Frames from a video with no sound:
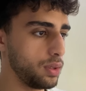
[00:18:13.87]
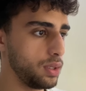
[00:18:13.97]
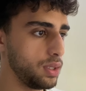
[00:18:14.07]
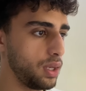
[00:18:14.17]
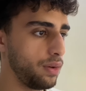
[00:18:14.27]

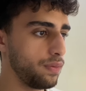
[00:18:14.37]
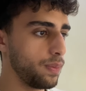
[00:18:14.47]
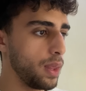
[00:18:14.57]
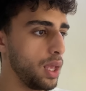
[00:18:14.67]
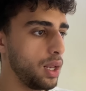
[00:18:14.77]
save.
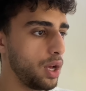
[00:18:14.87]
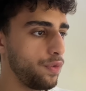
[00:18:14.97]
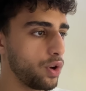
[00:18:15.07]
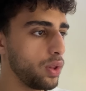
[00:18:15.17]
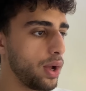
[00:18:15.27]
Now if
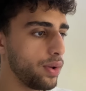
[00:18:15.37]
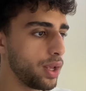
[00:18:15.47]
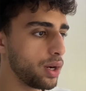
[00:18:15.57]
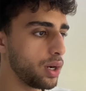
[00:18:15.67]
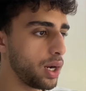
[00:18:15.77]
we go down
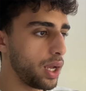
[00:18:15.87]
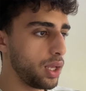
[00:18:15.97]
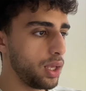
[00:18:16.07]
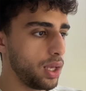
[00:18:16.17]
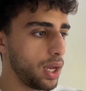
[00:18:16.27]
here,
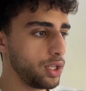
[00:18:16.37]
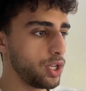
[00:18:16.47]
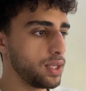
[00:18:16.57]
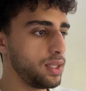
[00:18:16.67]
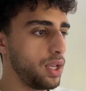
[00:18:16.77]
as you
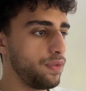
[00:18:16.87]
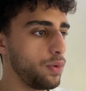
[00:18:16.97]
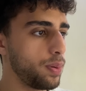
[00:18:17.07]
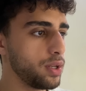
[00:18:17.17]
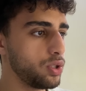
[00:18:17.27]
can see, if you
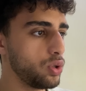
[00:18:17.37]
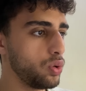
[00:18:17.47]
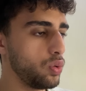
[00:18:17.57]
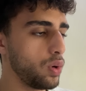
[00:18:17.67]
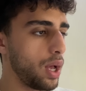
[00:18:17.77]
press
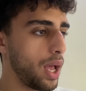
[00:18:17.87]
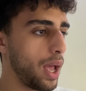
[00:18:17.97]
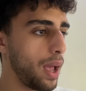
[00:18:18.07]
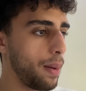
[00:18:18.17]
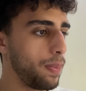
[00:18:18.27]
to
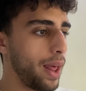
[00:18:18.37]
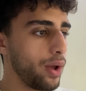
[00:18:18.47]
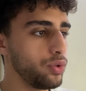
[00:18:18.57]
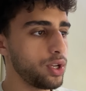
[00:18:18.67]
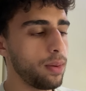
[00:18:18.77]
apply
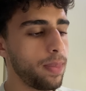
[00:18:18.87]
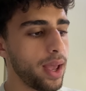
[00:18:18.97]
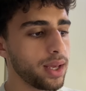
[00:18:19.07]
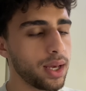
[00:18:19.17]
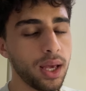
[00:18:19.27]
on job
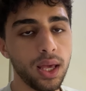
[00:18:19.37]
bank,